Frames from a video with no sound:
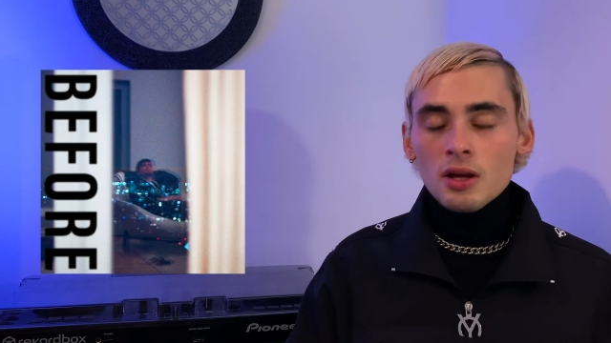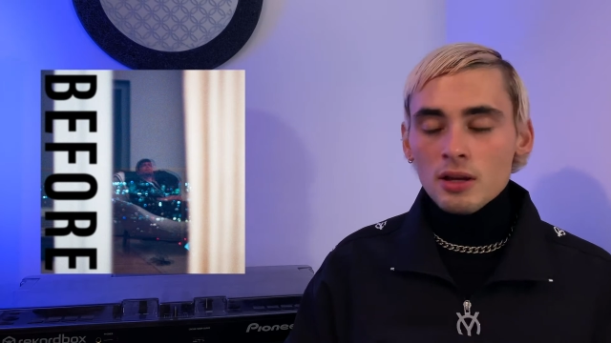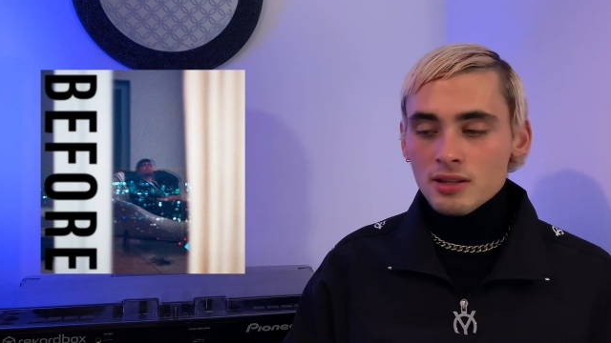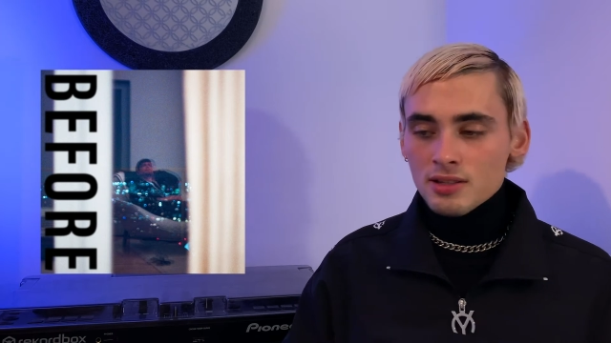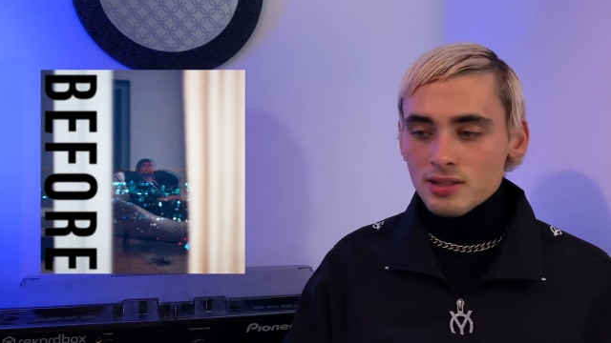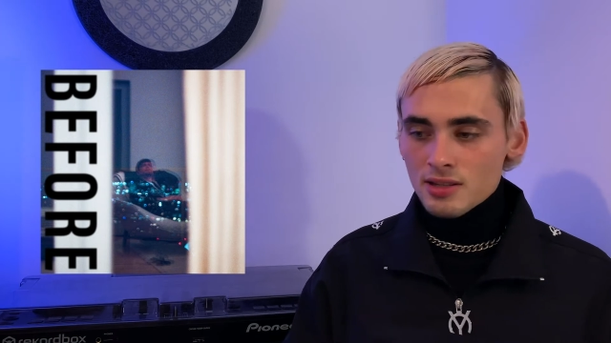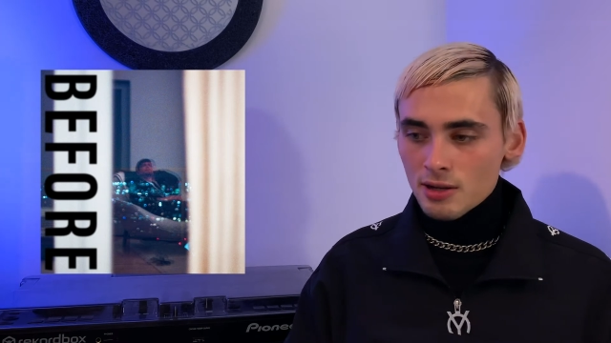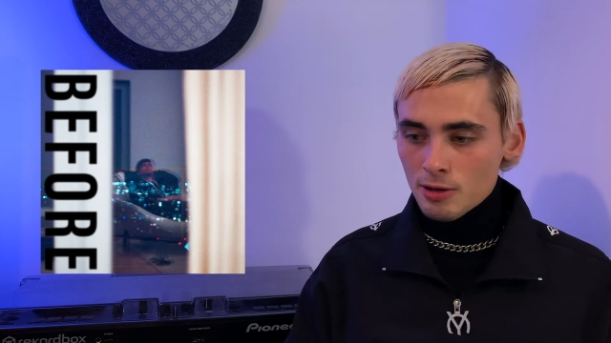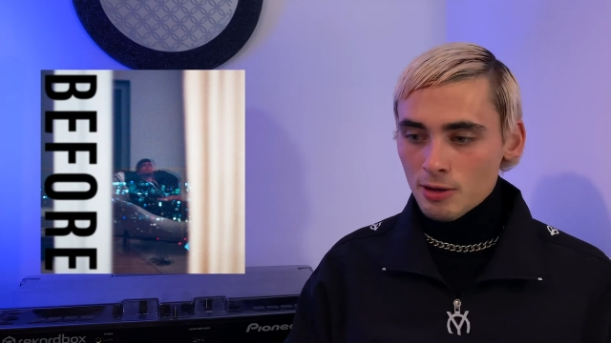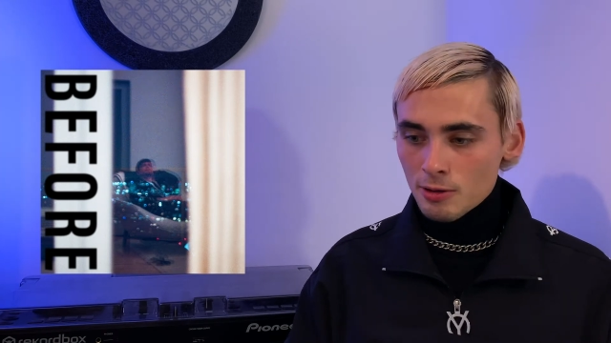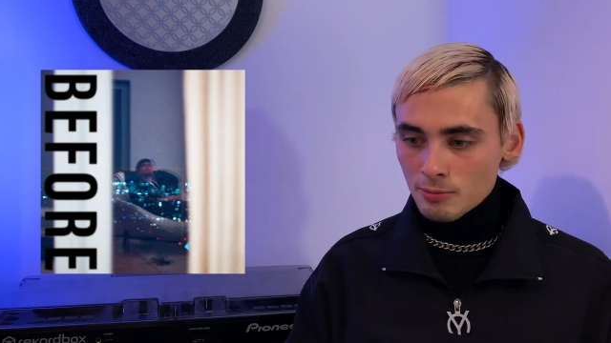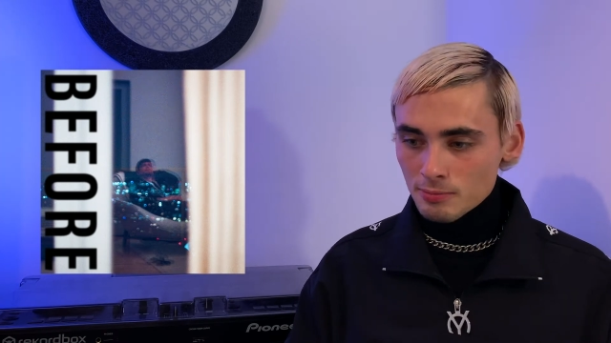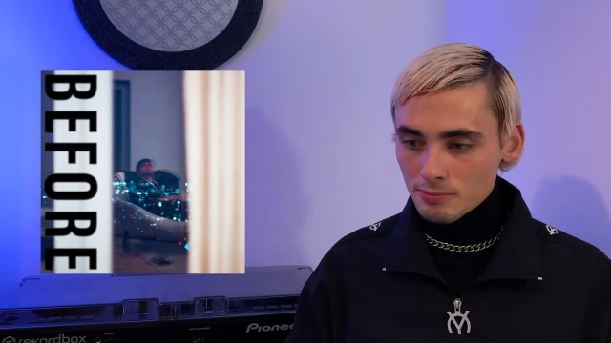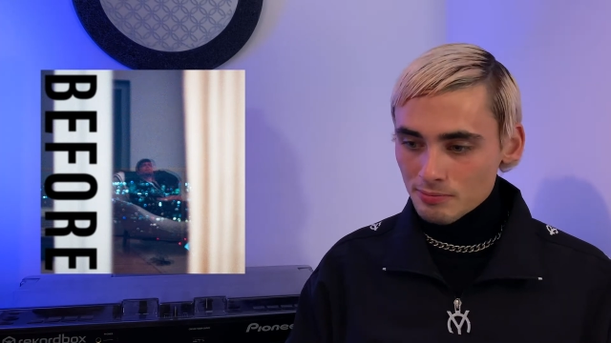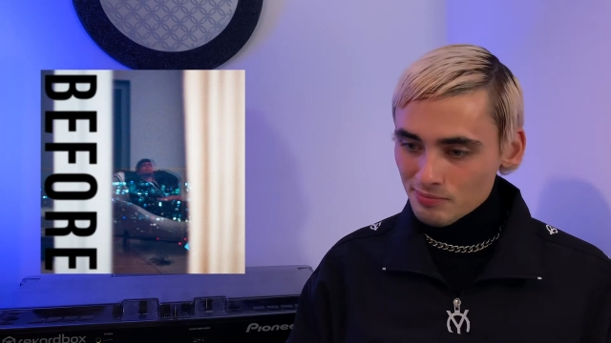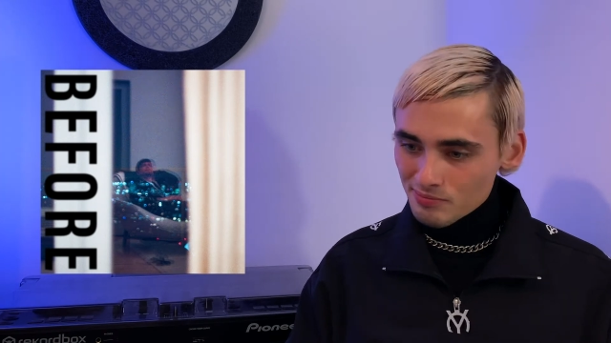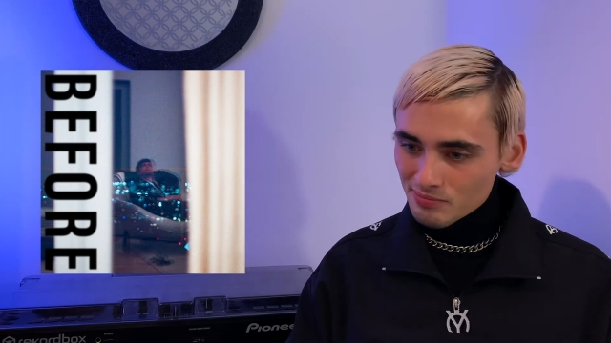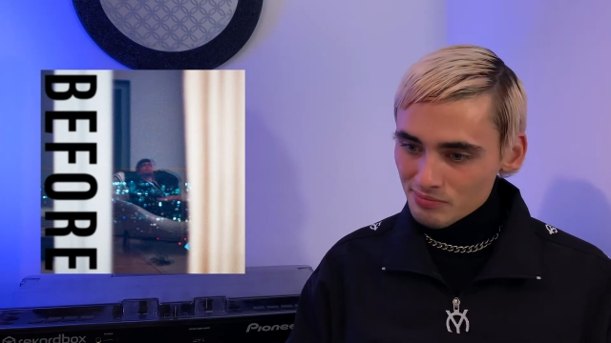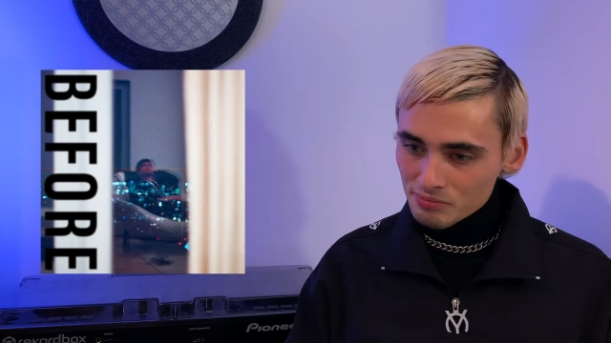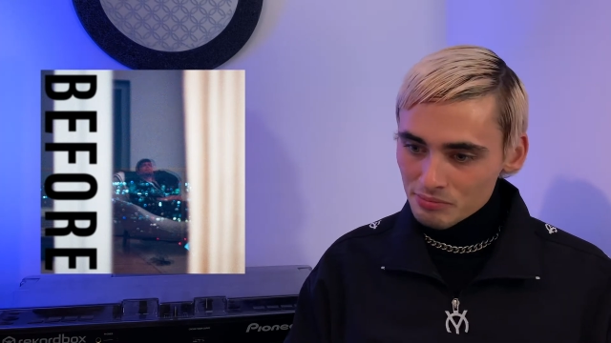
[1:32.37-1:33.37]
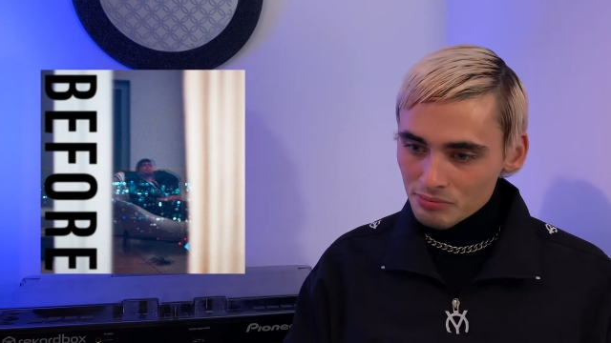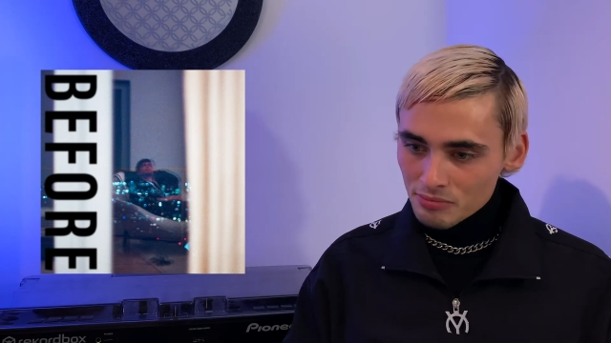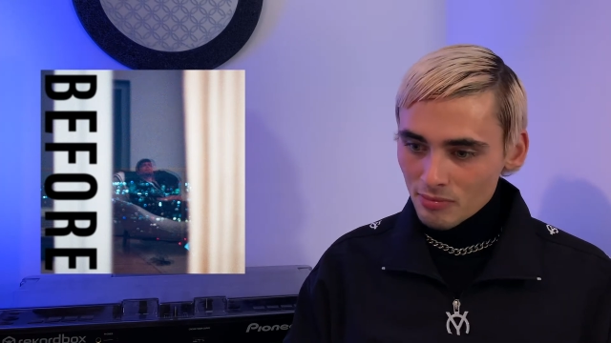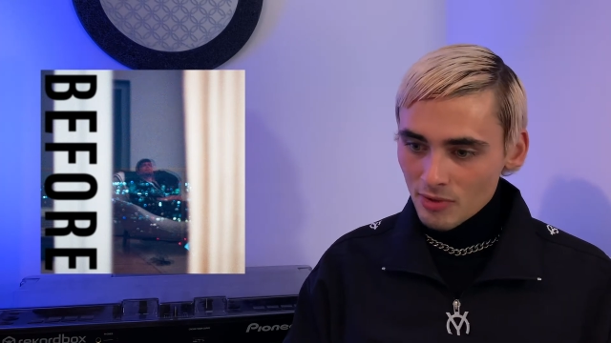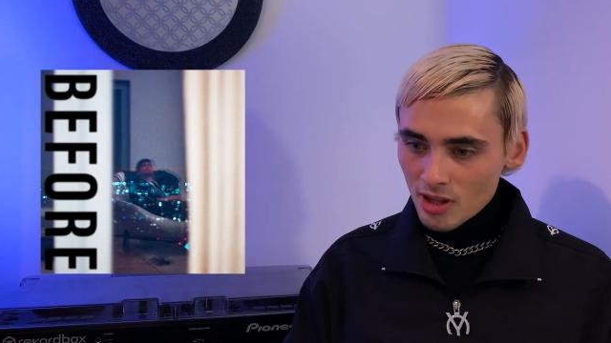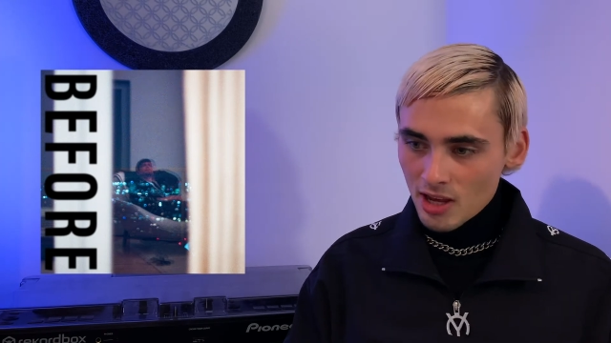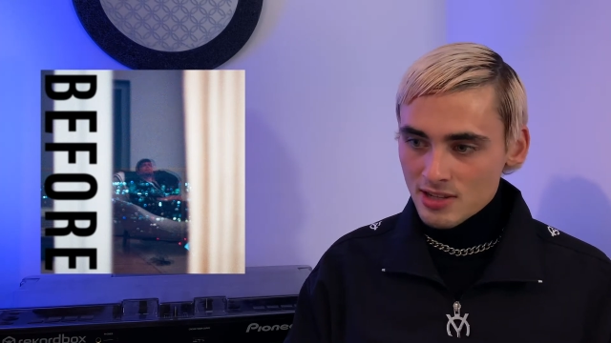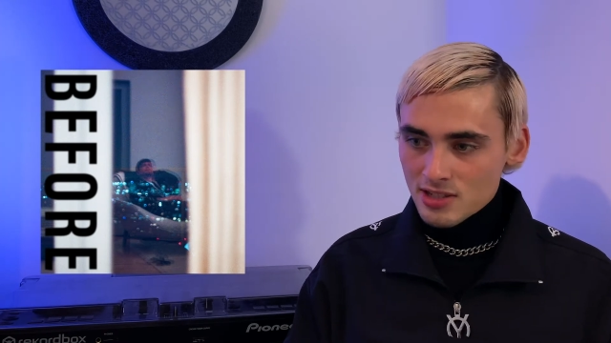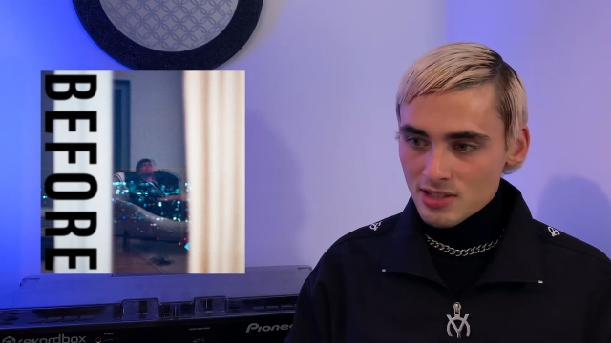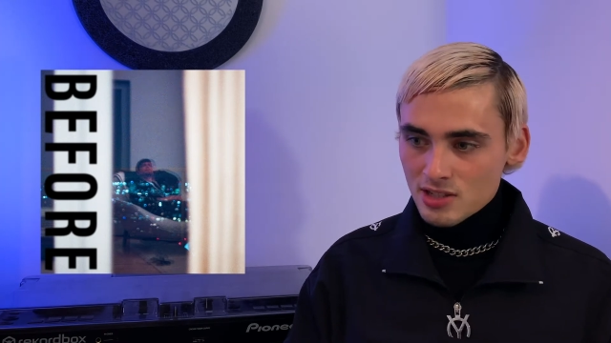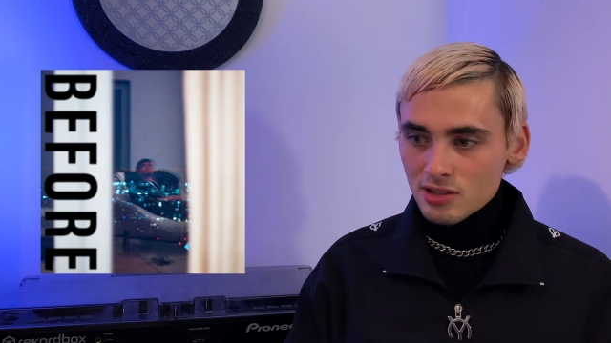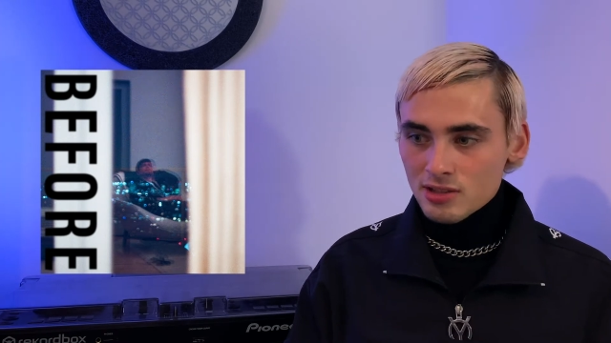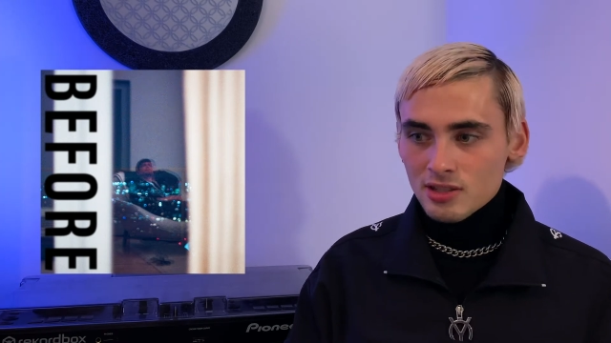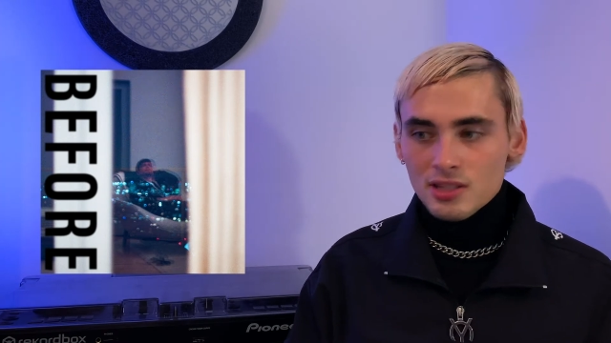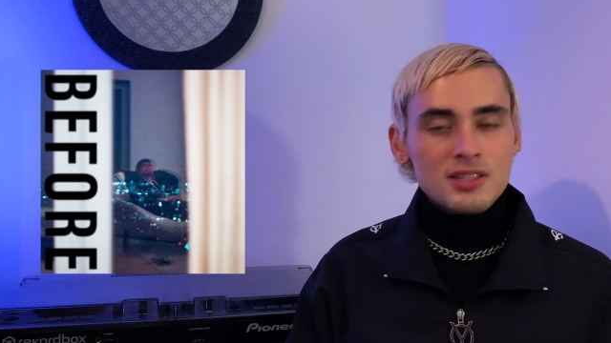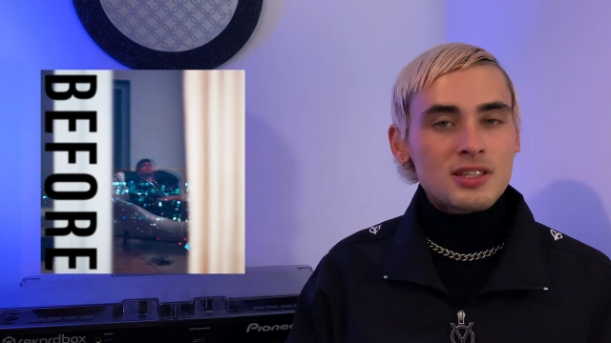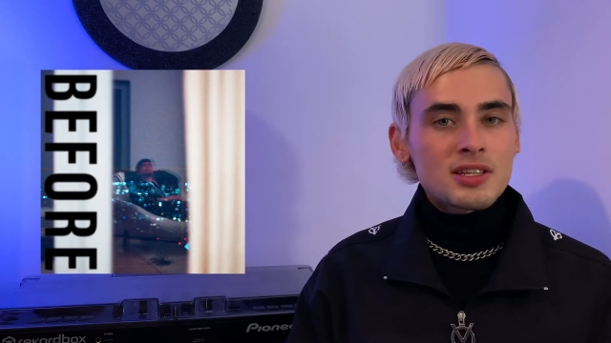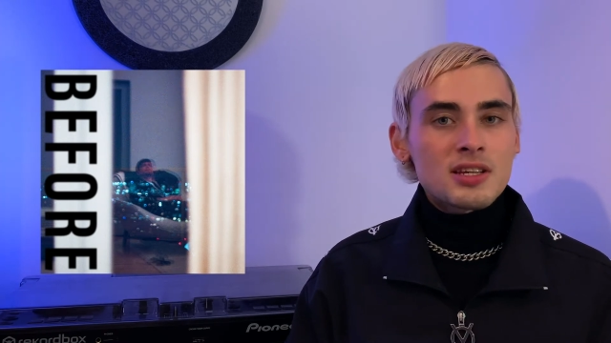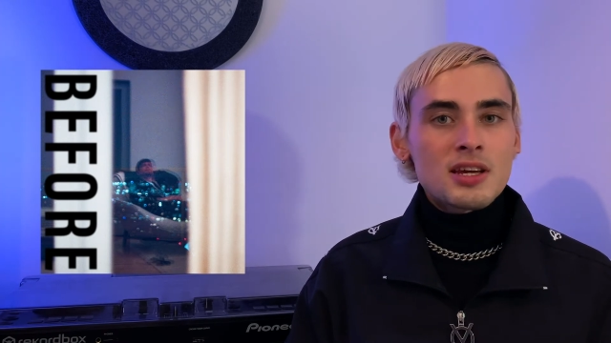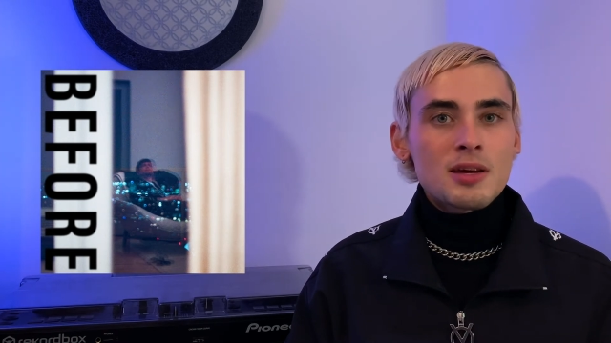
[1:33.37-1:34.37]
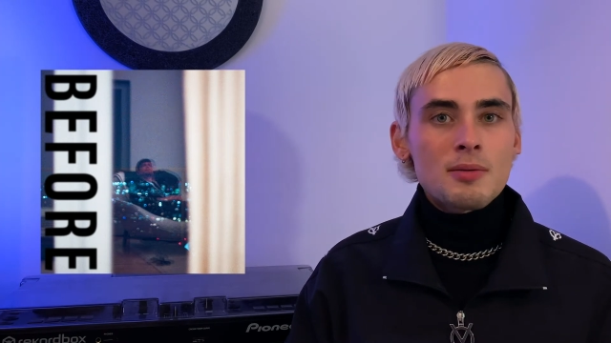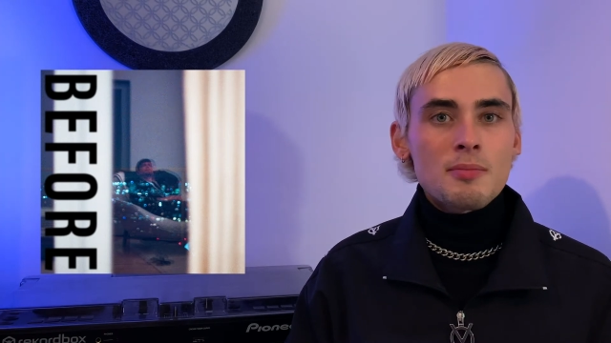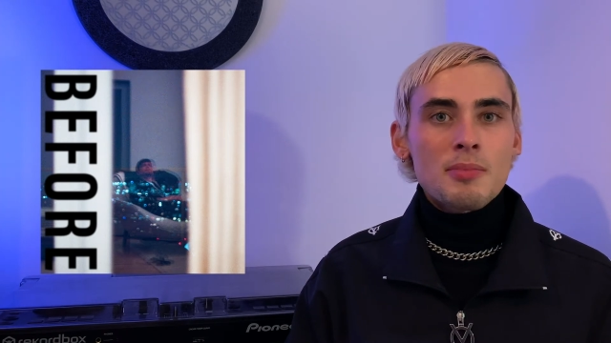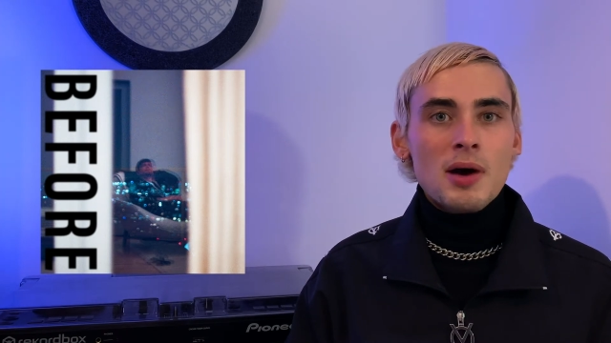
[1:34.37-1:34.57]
So it's good to see him